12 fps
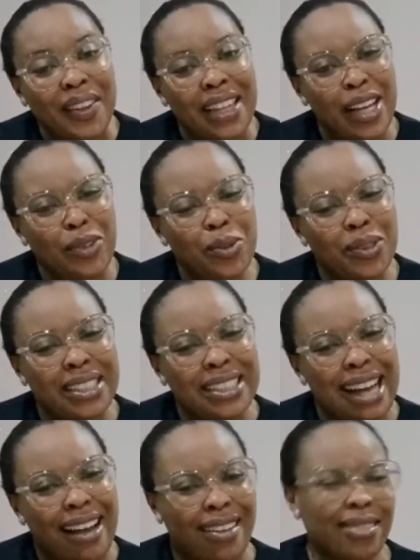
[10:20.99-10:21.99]
They do
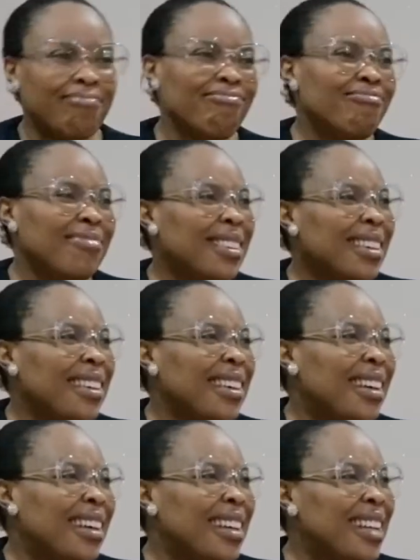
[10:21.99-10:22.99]
dinner,
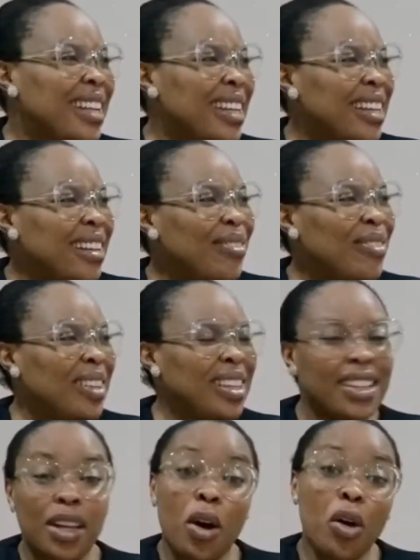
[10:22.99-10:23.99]

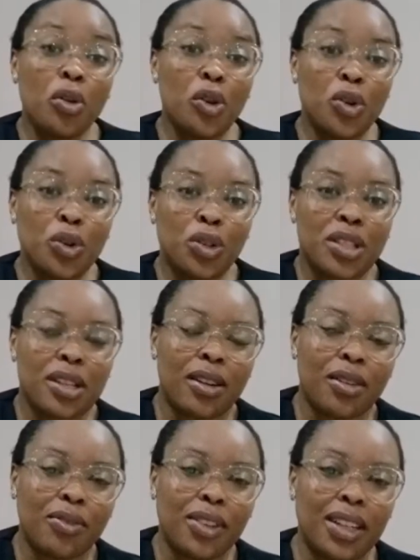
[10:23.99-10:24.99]
lovely. They all looked
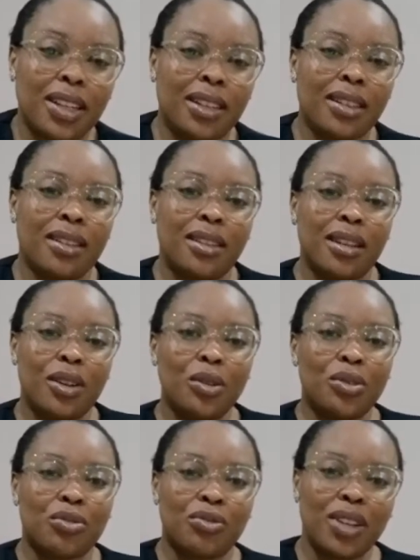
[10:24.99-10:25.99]
lovely. They
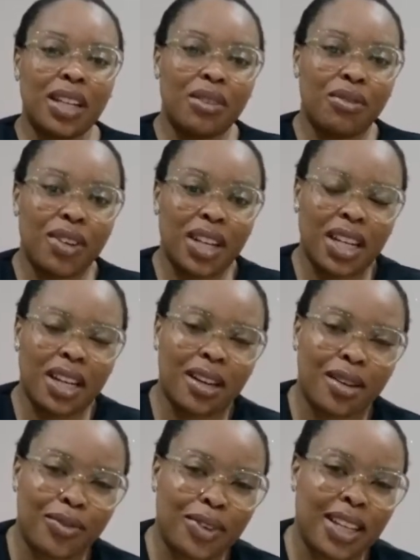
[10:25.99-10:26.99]
looked really, really
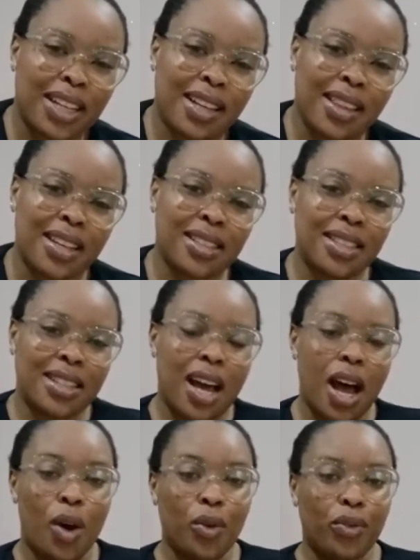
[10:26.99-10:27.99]
lovely in their
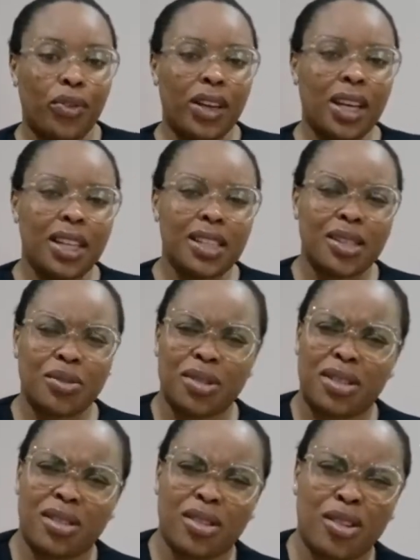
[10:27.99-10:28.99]
dinner outfits. It
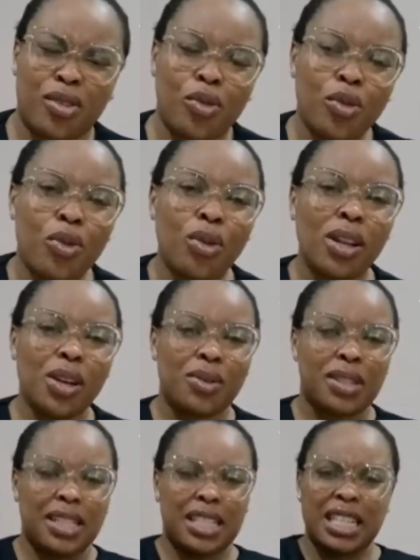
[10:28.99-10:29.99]
was cool, it
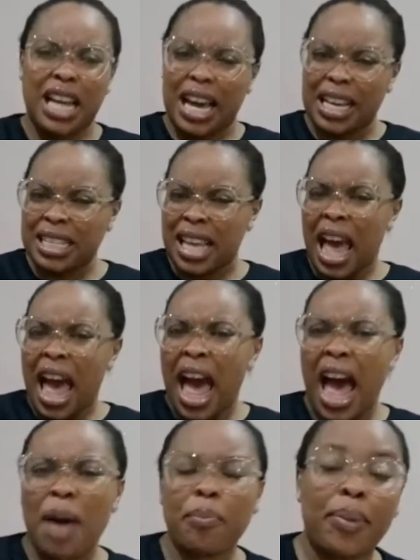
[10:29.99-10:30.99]
was nice.
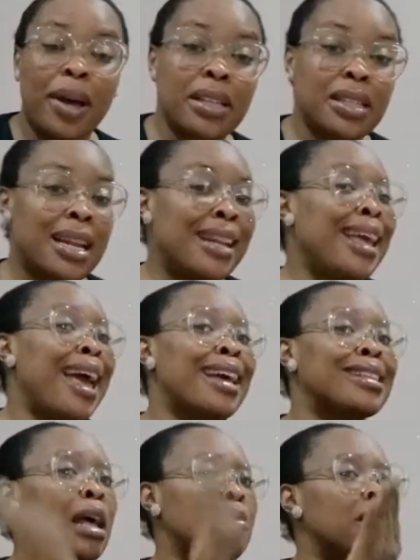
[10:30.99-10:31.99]
And personally,
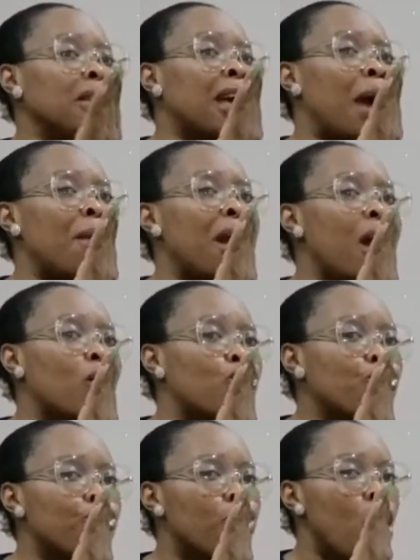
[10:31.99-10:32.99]
except to the camera
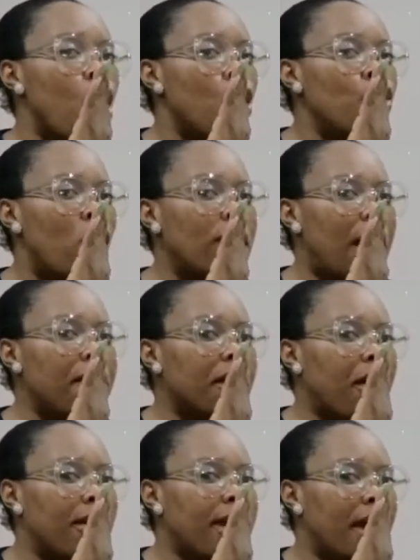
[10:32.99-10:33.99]
crew, don't I
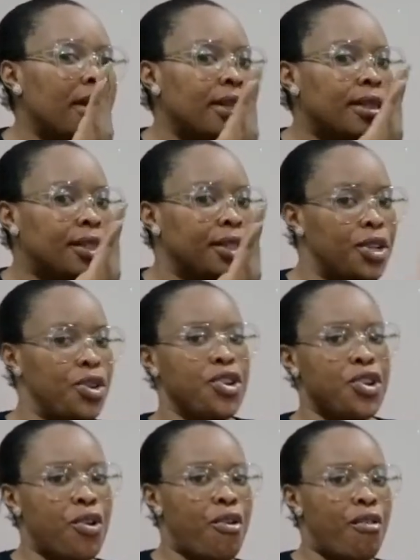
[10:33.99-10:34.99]
record anything
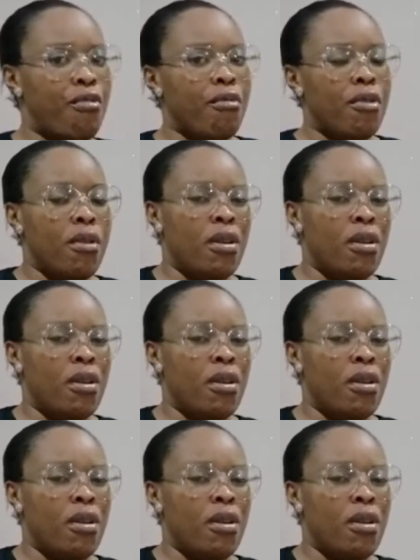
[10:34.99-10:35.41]
new?